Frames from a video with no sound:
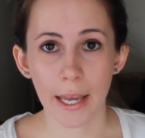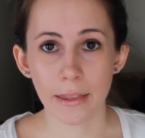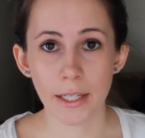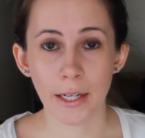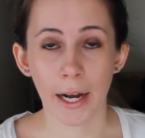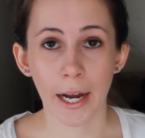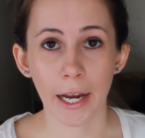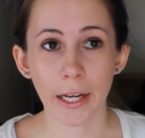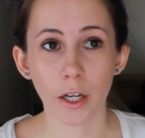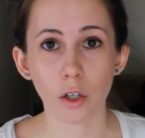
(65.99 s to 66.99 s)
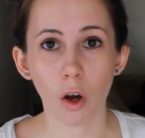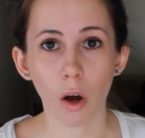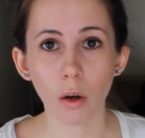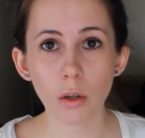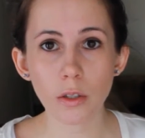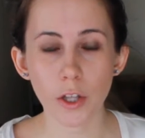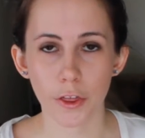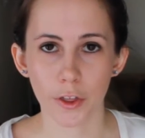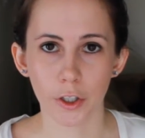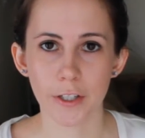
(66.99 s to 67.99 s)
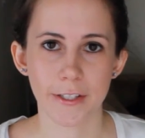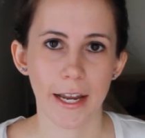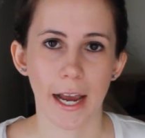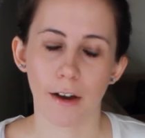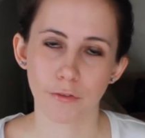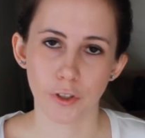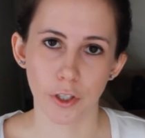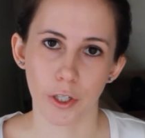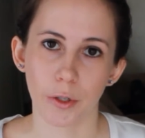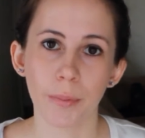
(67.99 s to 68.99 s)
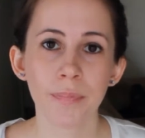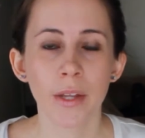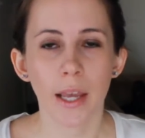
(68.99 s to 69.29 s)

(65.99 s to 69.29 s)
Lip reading: and then I called Thursday afternoon